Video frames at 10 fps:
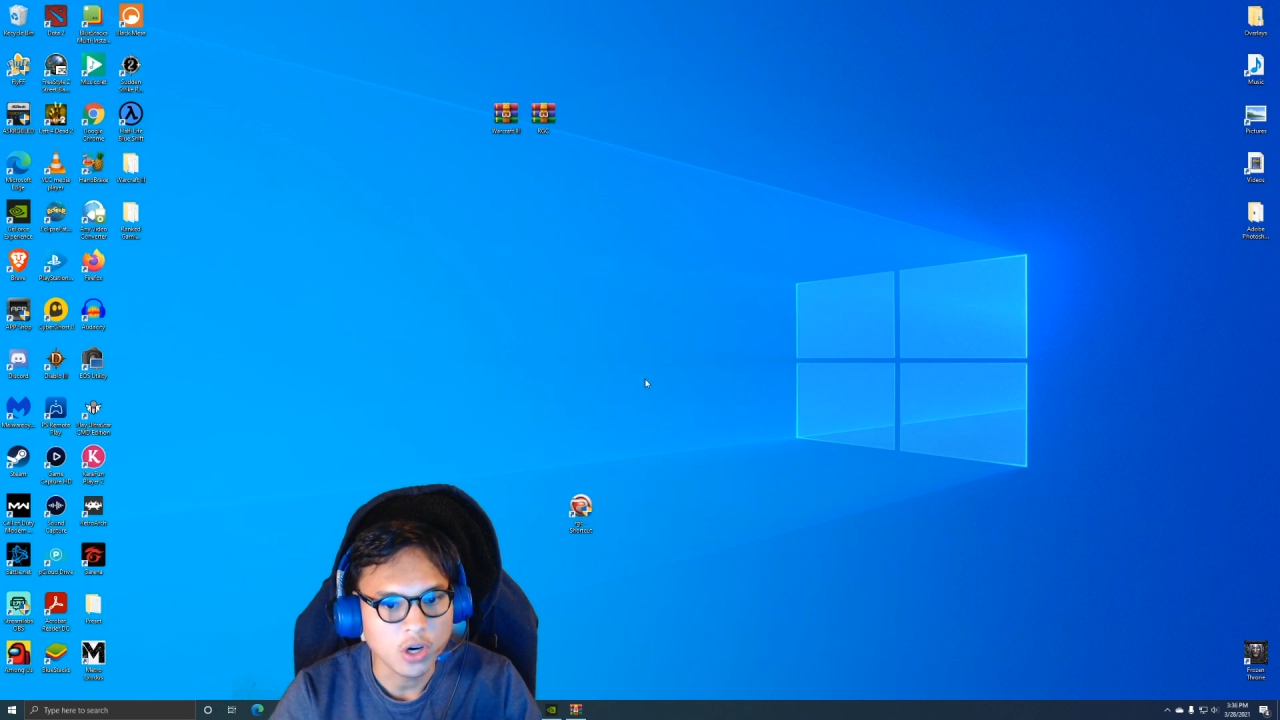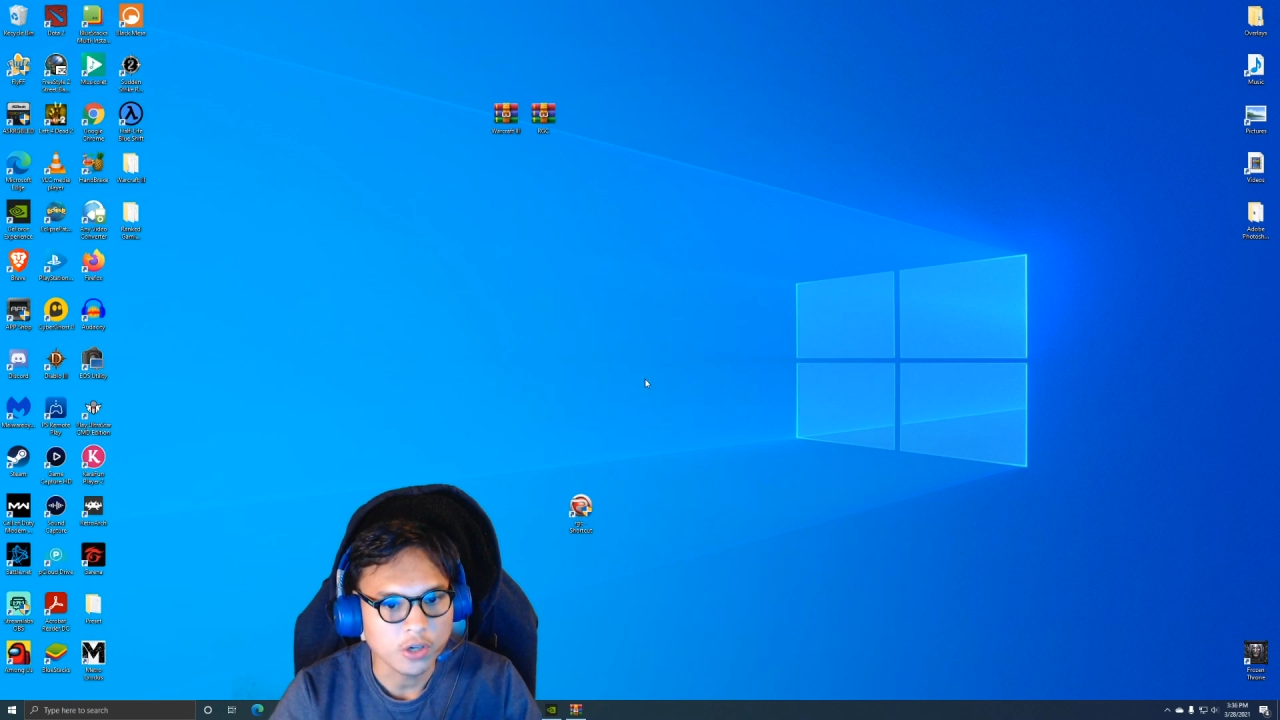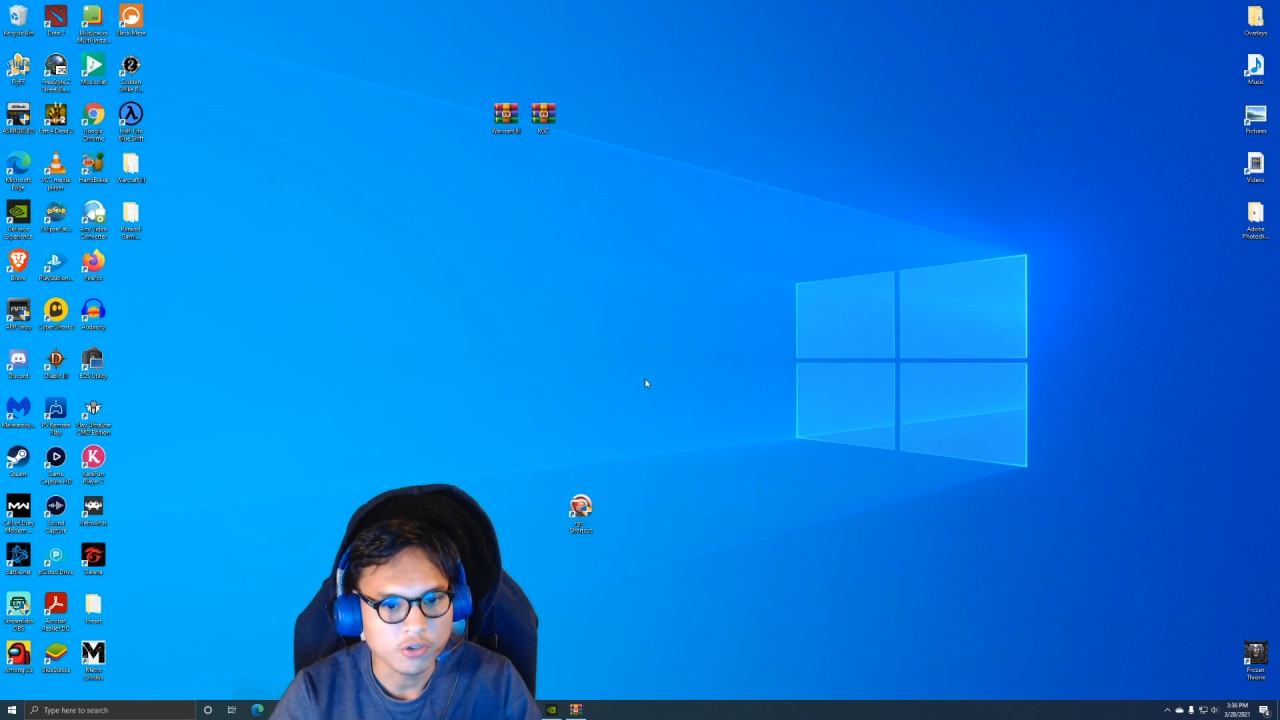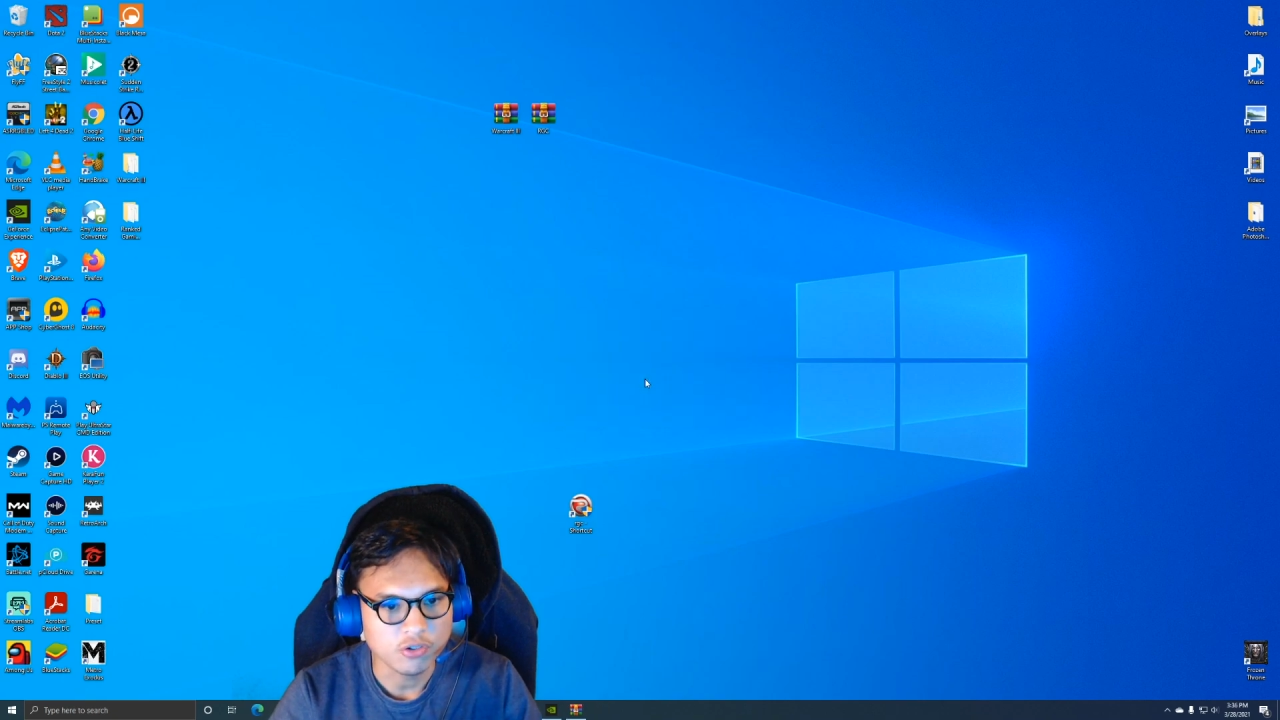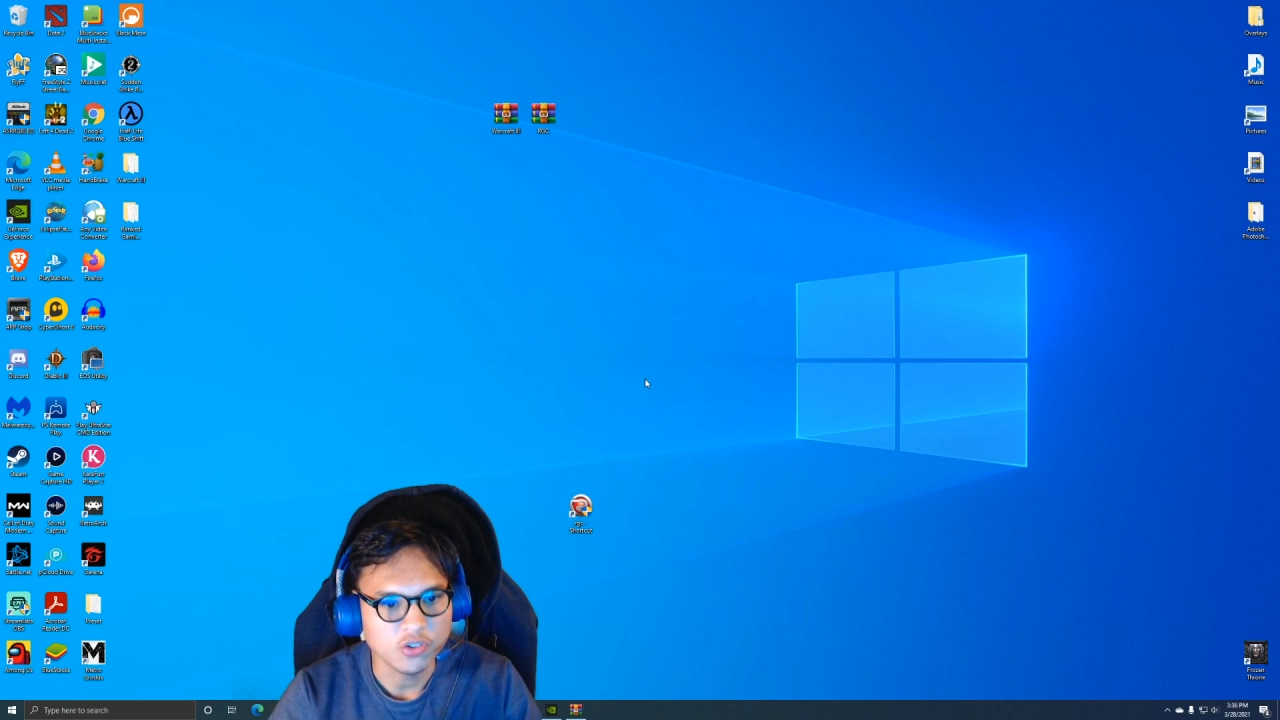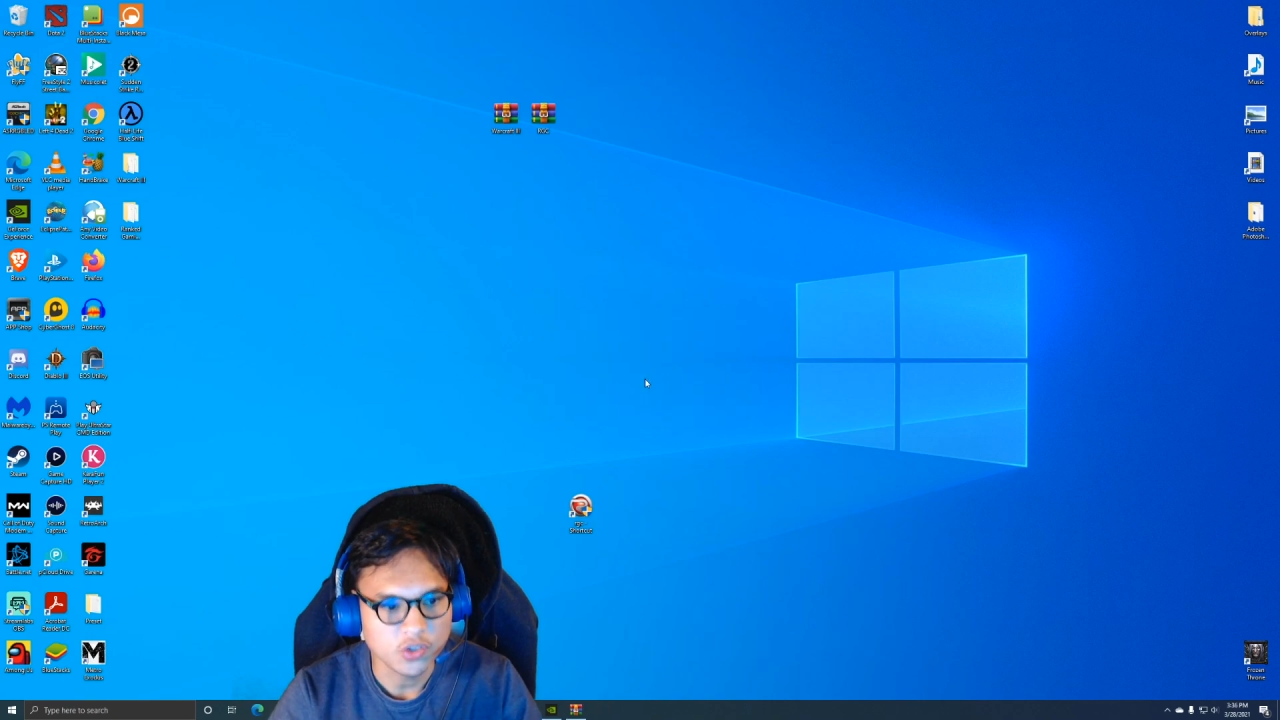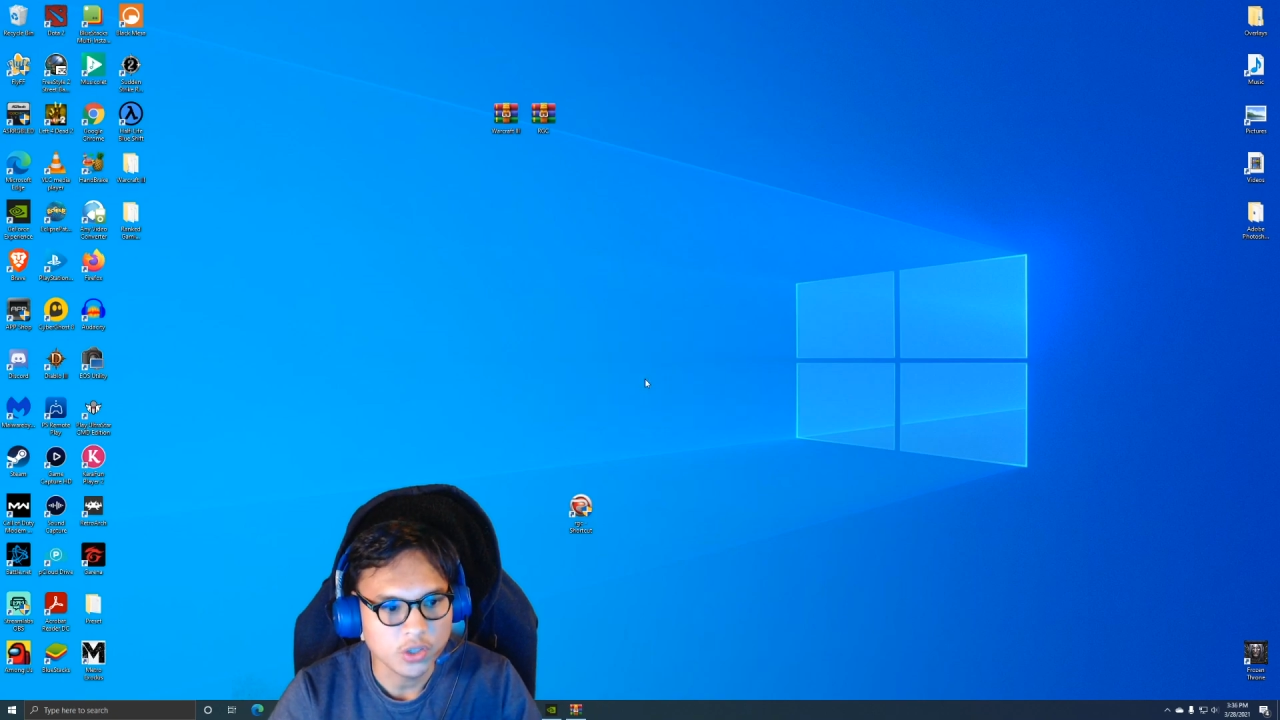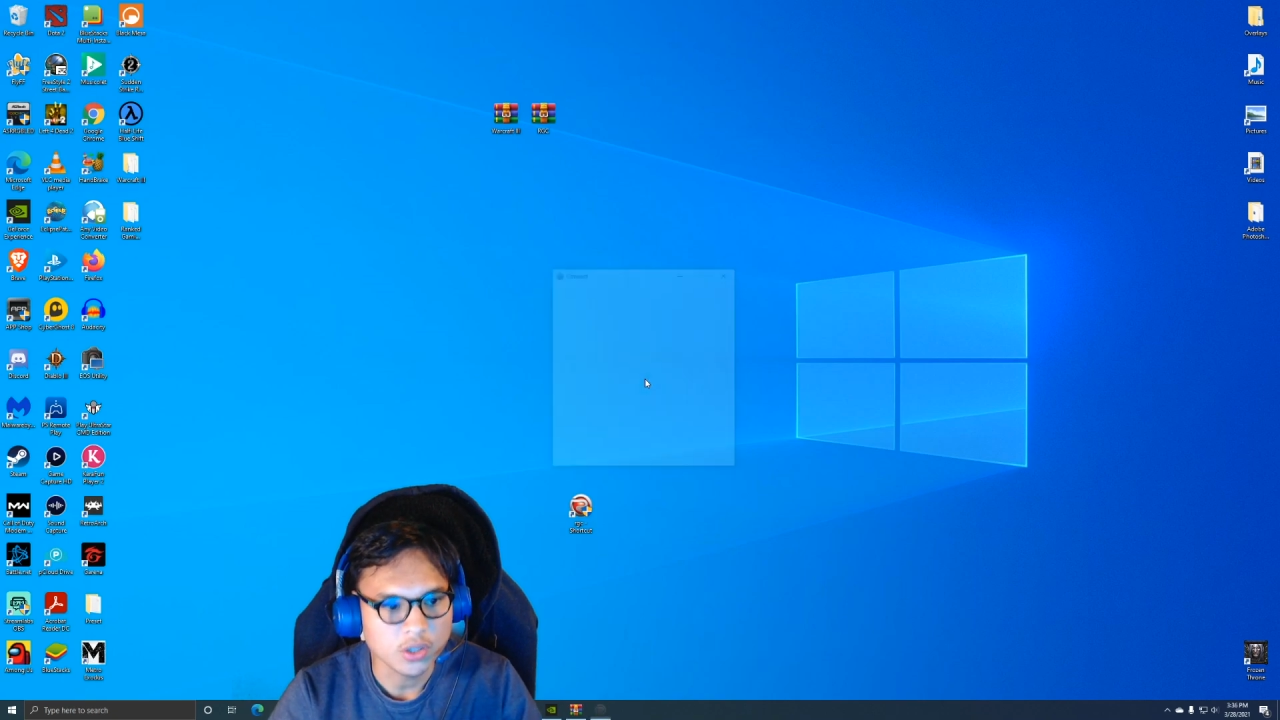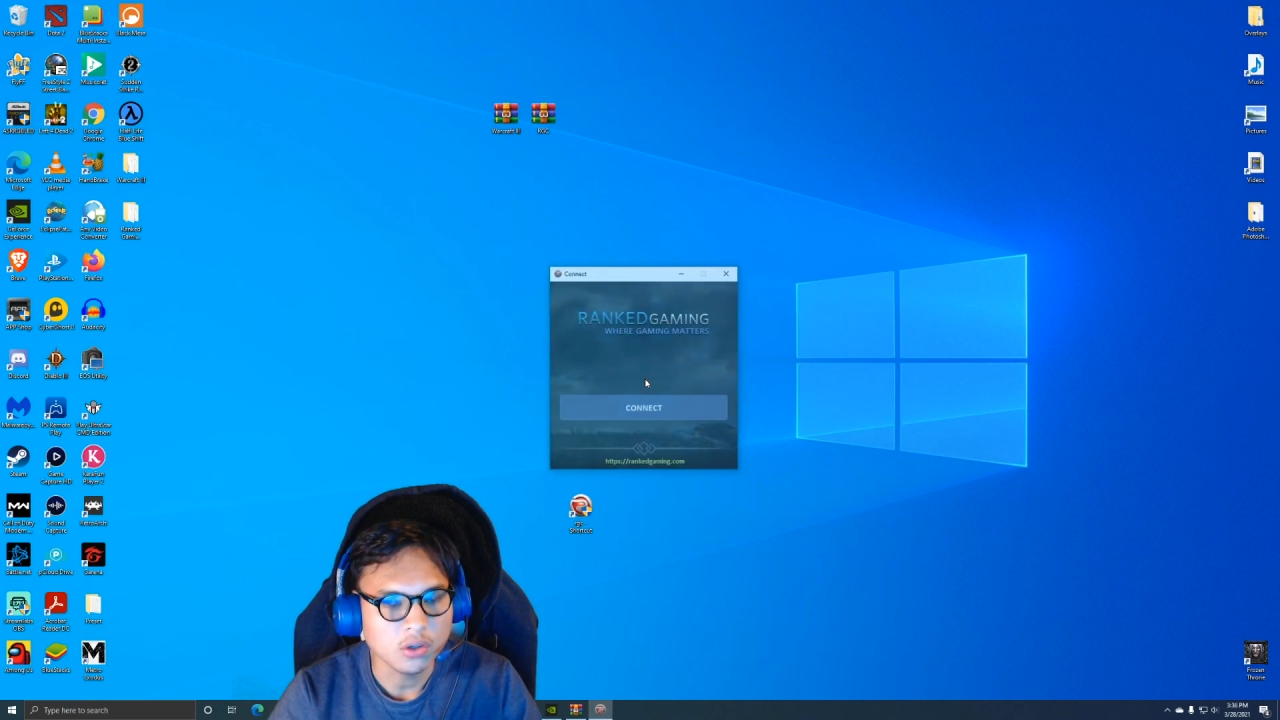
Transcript: RGC,